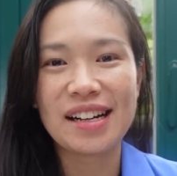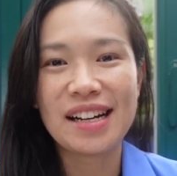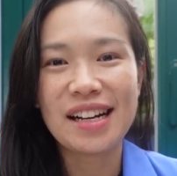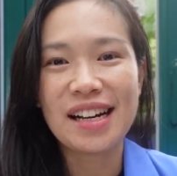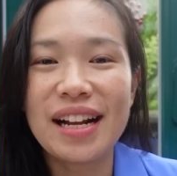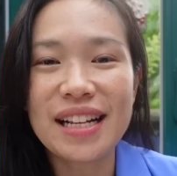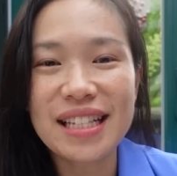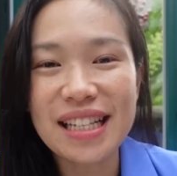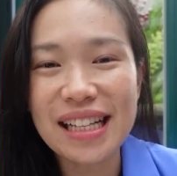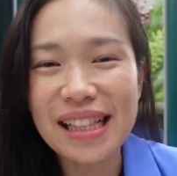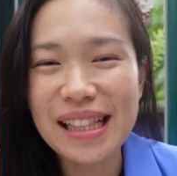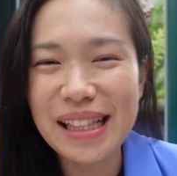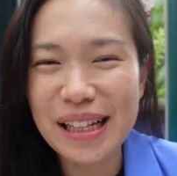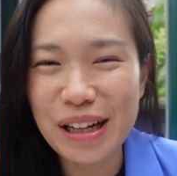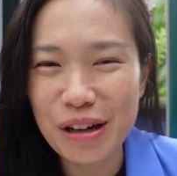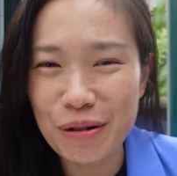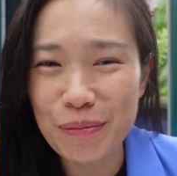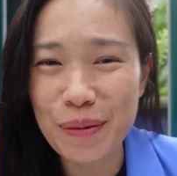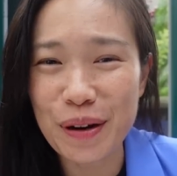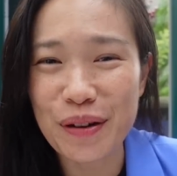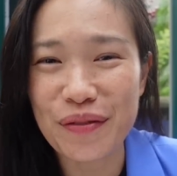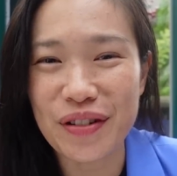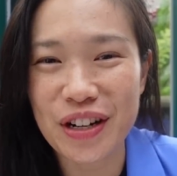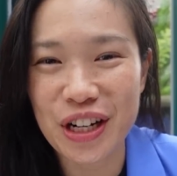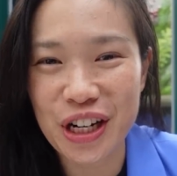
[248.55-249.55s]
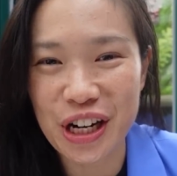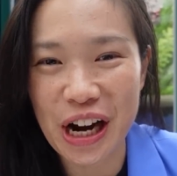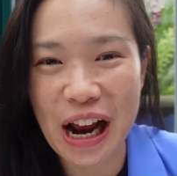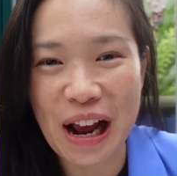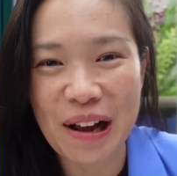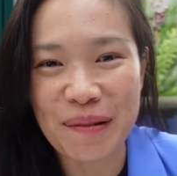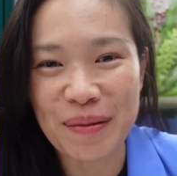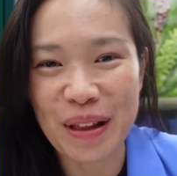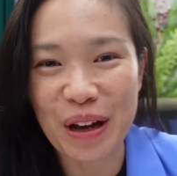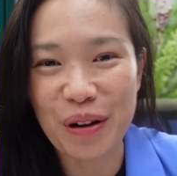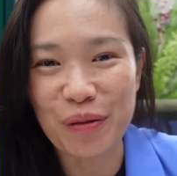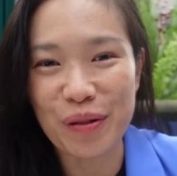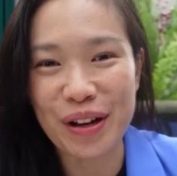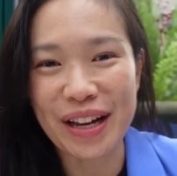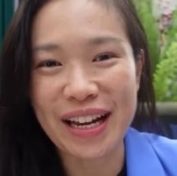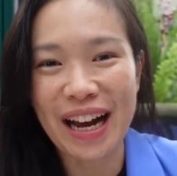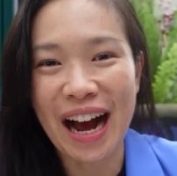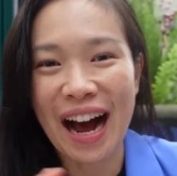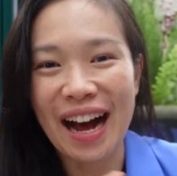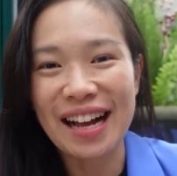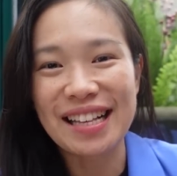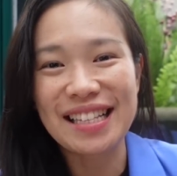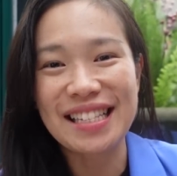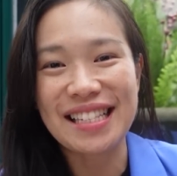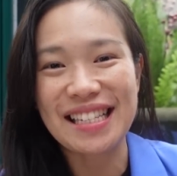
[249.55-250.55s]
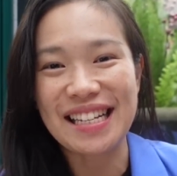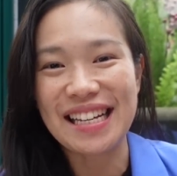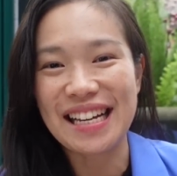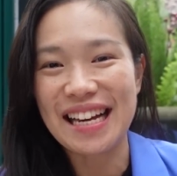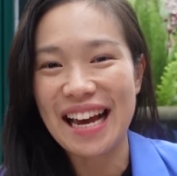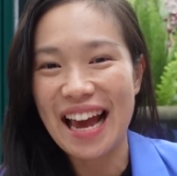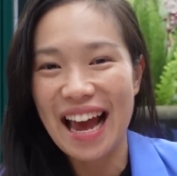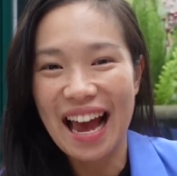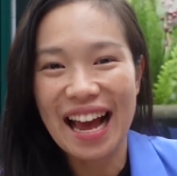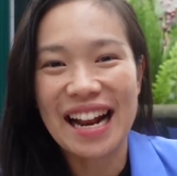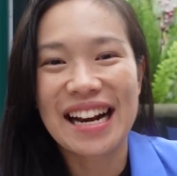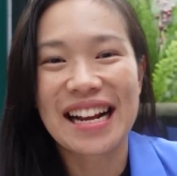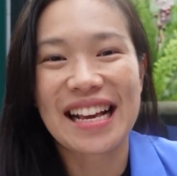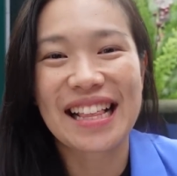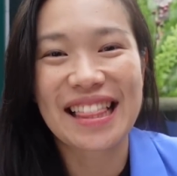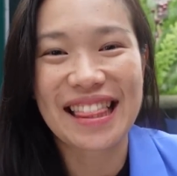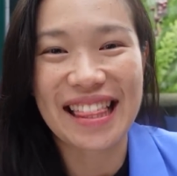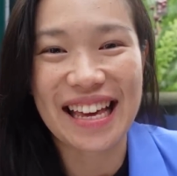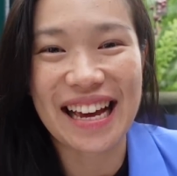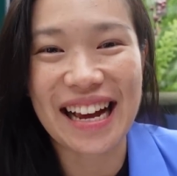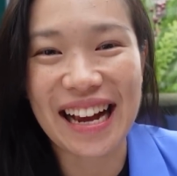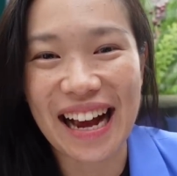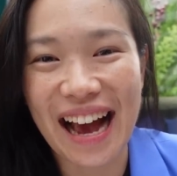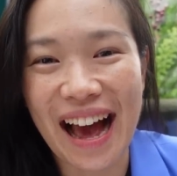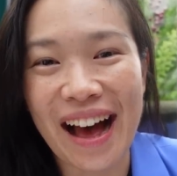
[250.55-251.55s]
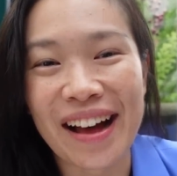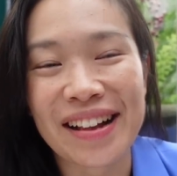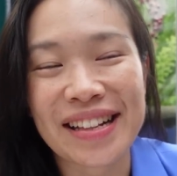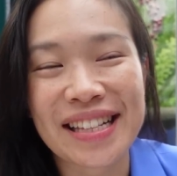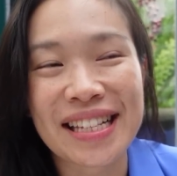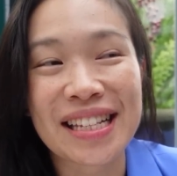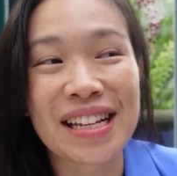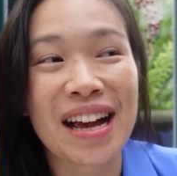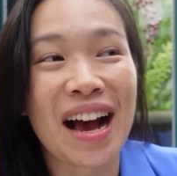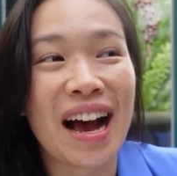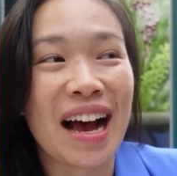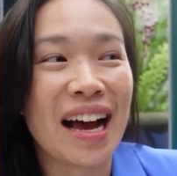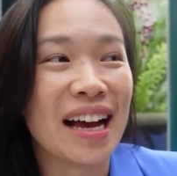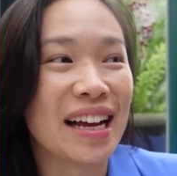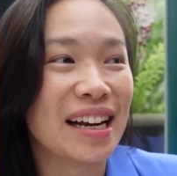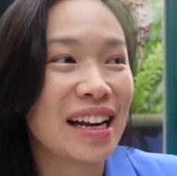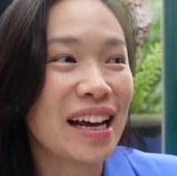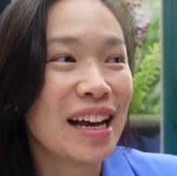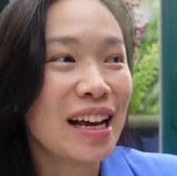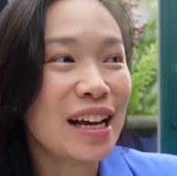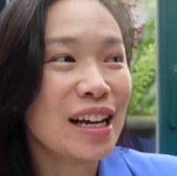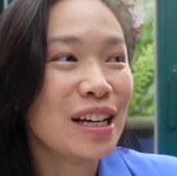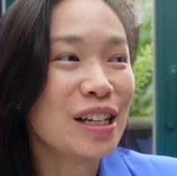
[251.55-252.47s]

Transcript: It is a little bit of a shame that we can't see anything outside.